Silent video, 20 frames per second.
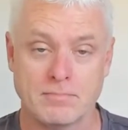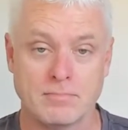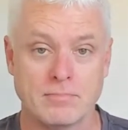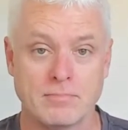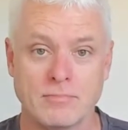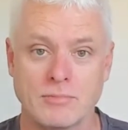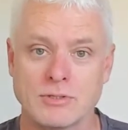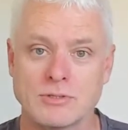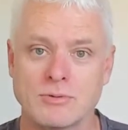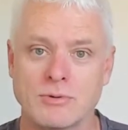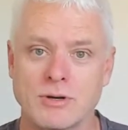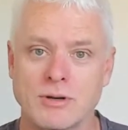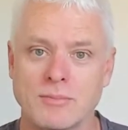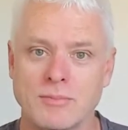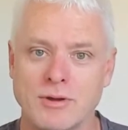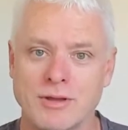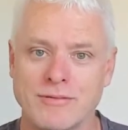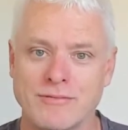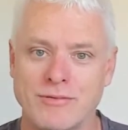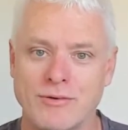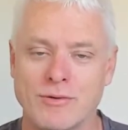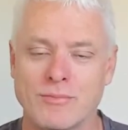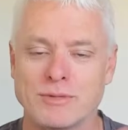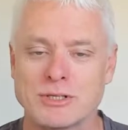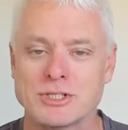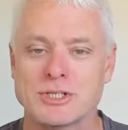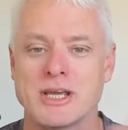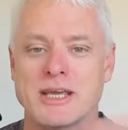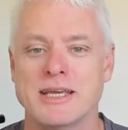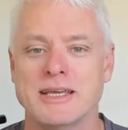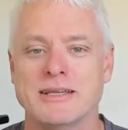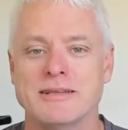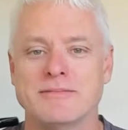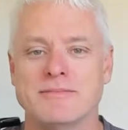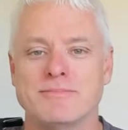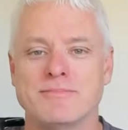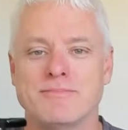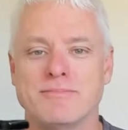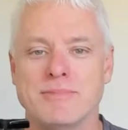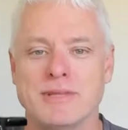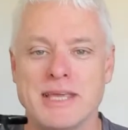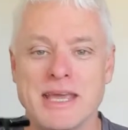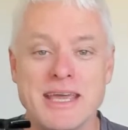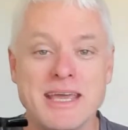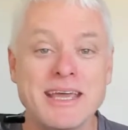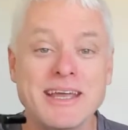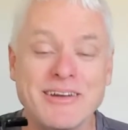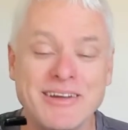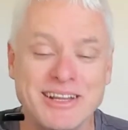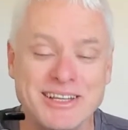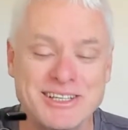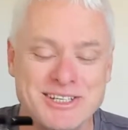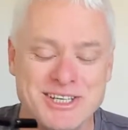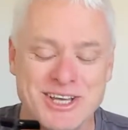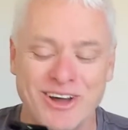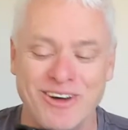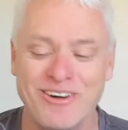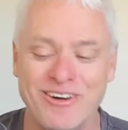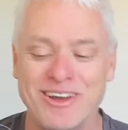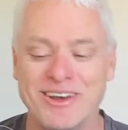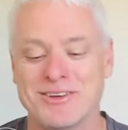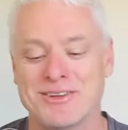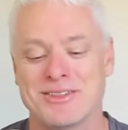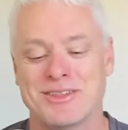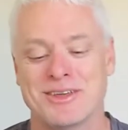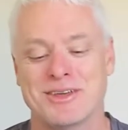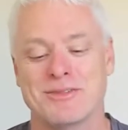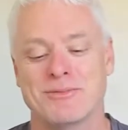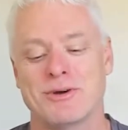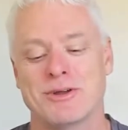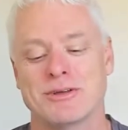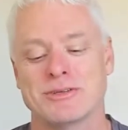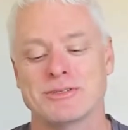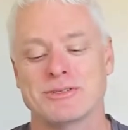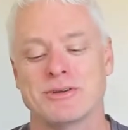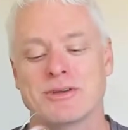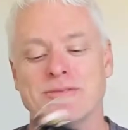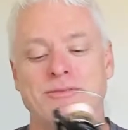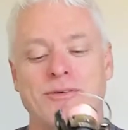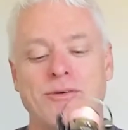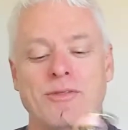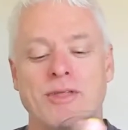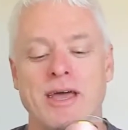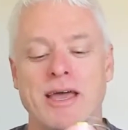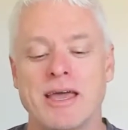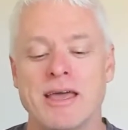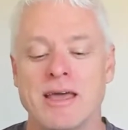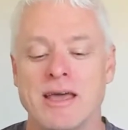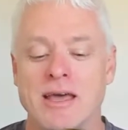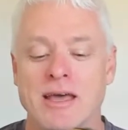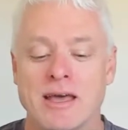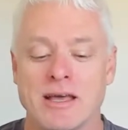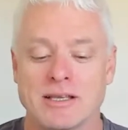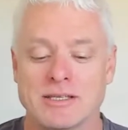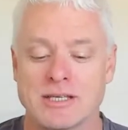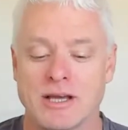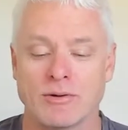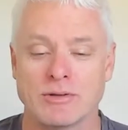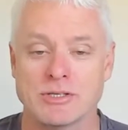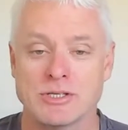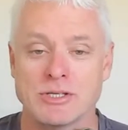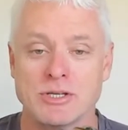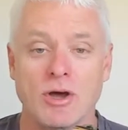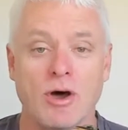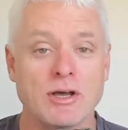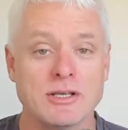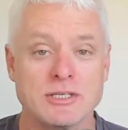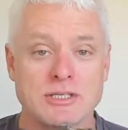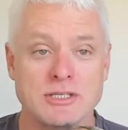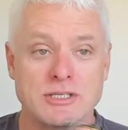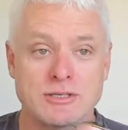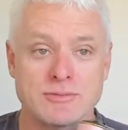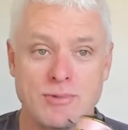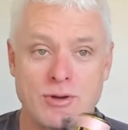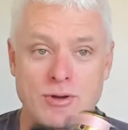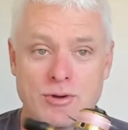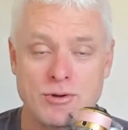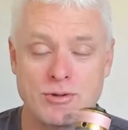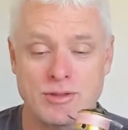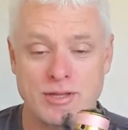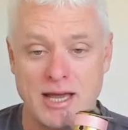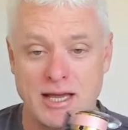what's the word I'm looking for? Machine gear inside. I couldn't think of the word I was looking for there. So it's nice and smooth,